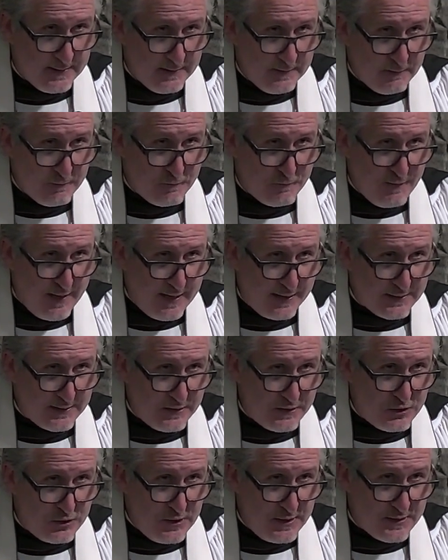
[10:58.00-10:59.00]
fact
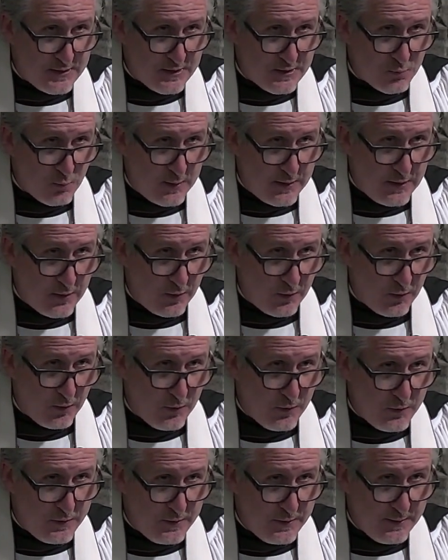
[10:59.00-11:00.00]
that Jesus, when he
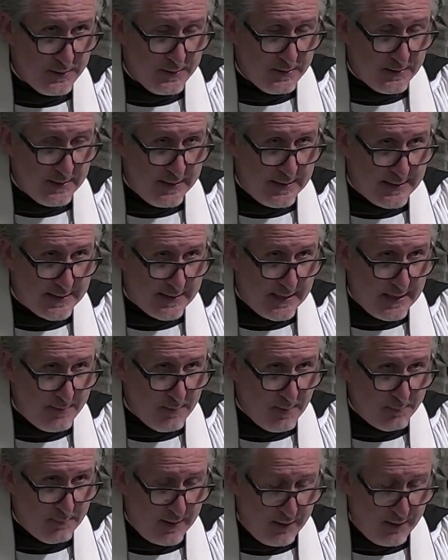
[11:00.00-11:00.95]
heard and he came up out of